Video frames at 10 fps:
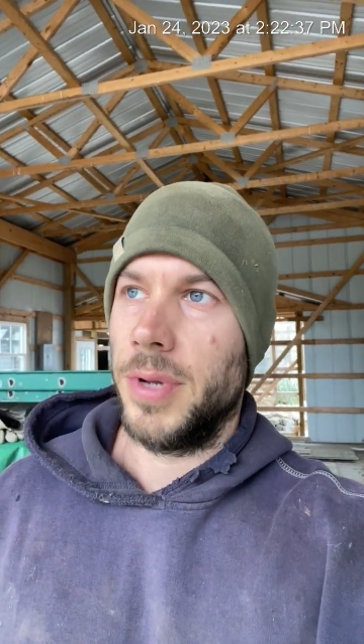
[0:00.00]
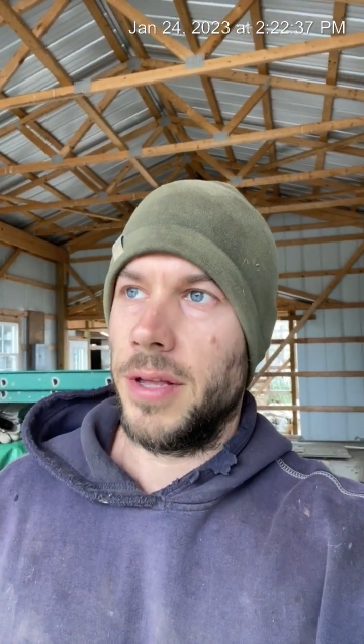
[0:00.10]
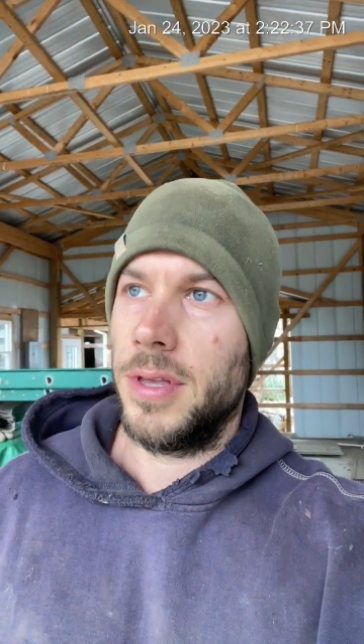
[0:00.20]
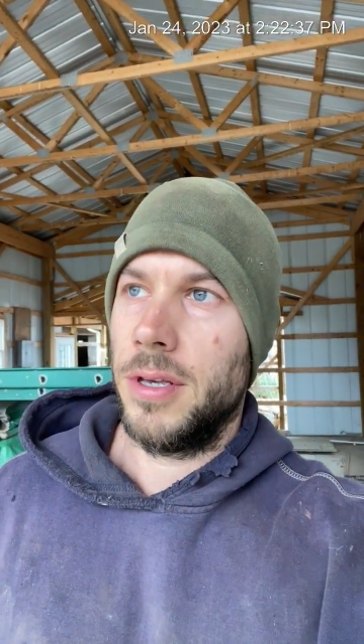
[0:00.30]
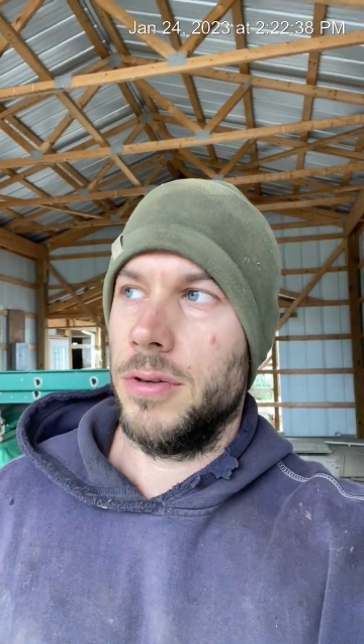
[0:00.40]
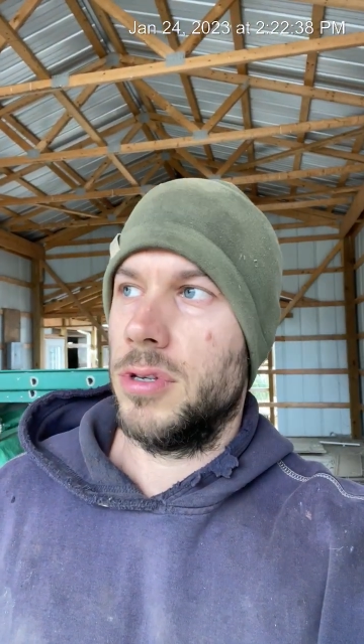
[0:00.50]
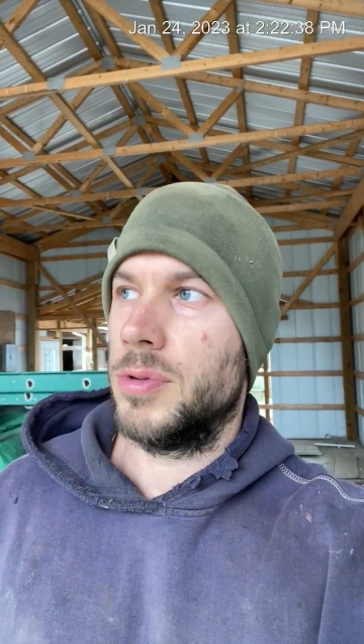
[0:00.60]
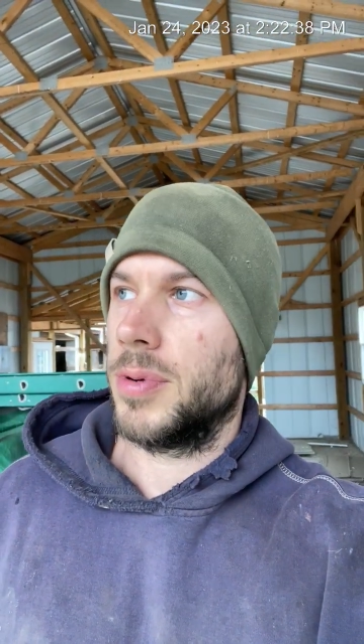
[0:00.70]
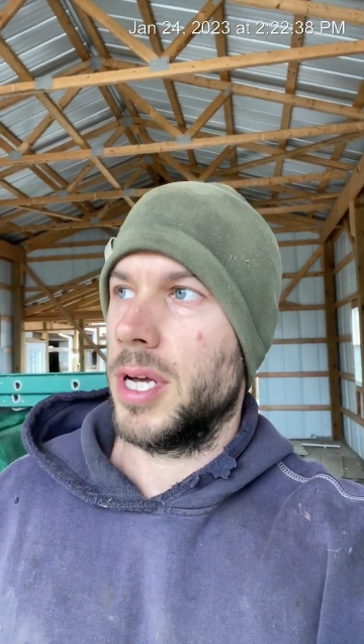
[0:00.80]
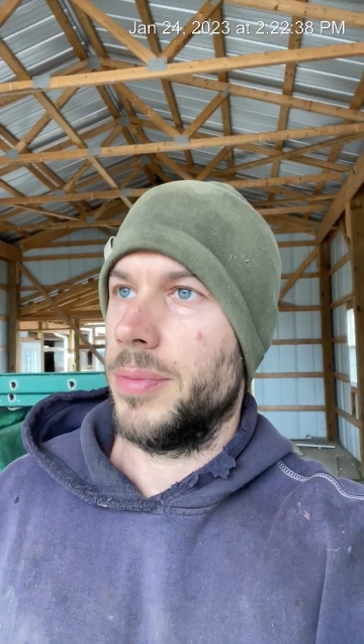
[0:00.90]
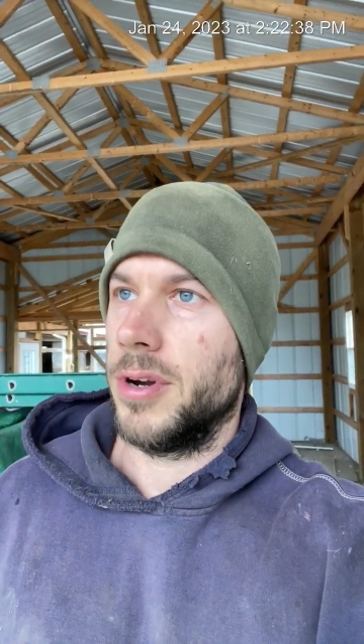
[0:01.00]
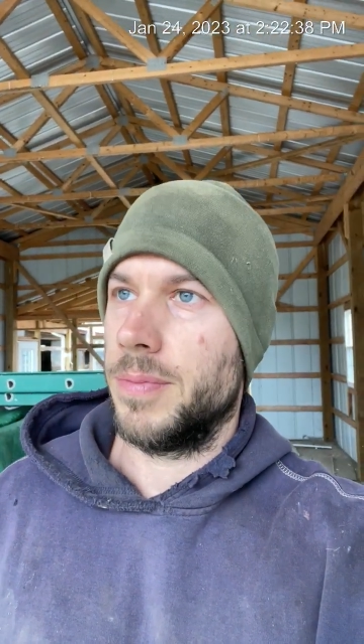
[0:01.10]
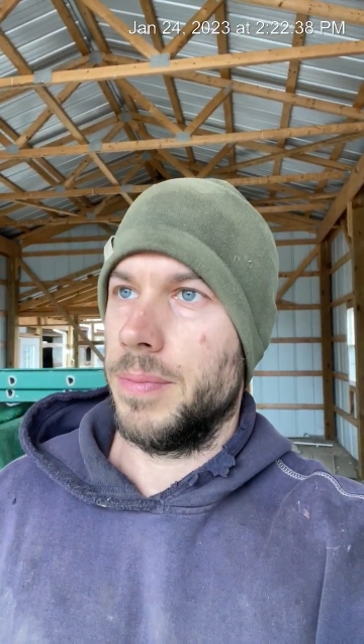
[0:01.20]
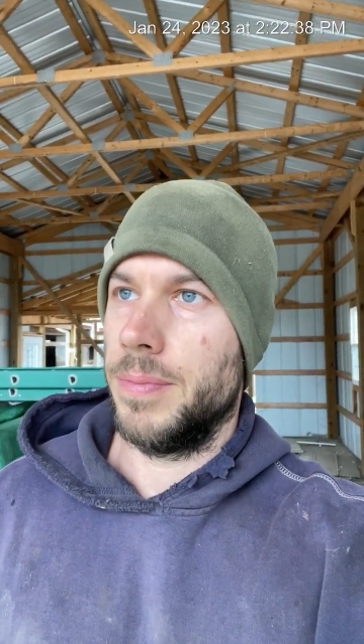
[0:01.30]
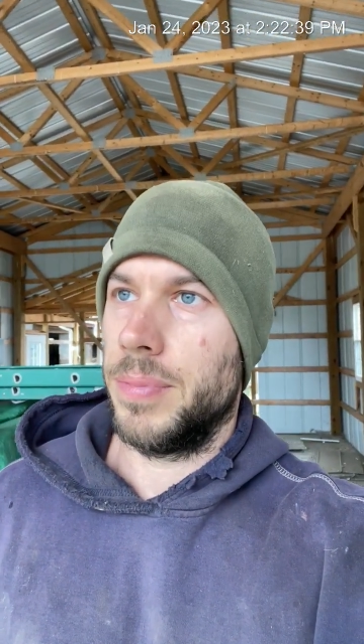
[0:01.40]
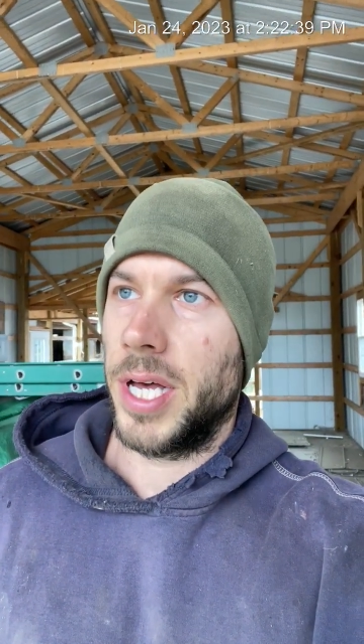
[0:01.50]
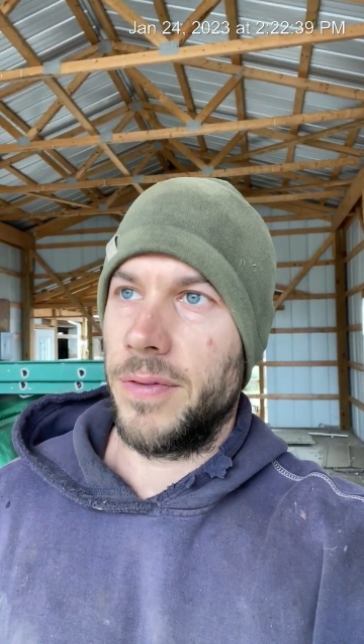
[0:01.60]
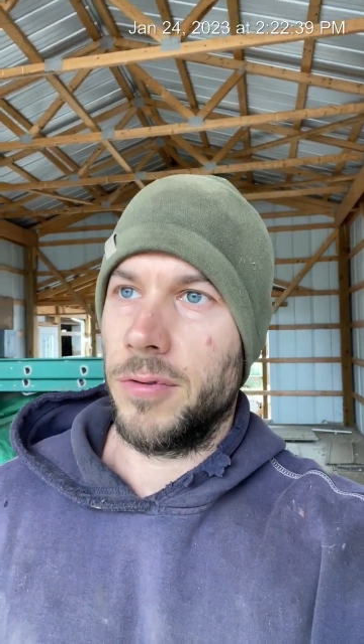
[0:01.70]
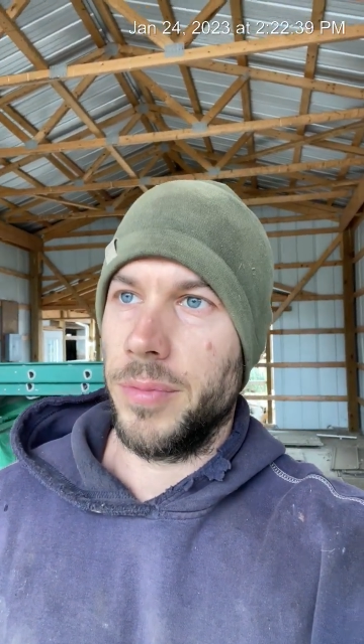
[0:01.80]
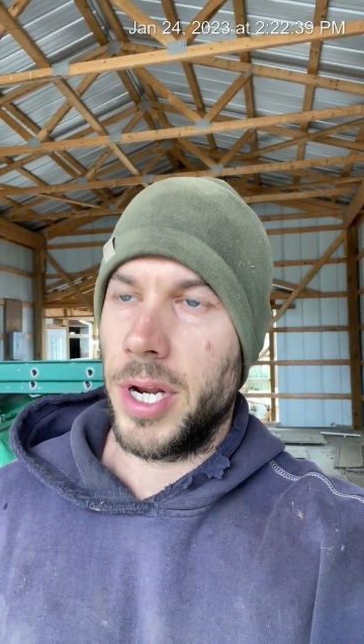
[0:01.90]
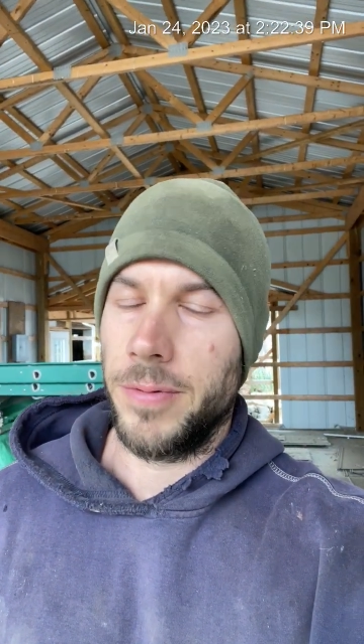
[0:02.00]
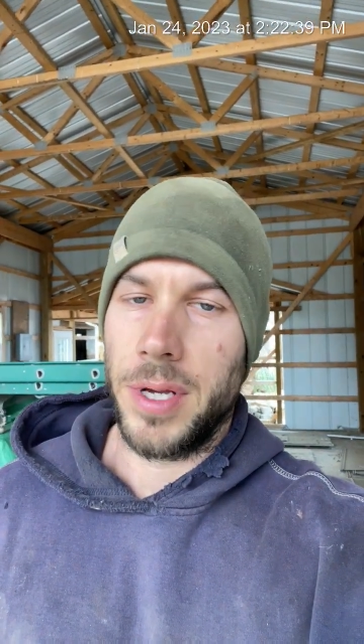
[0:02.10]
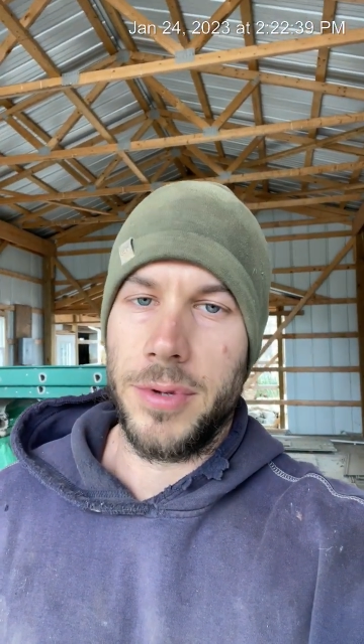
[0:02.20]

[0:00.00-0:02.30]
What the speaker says: and I think YouTube's probably a better platform anyway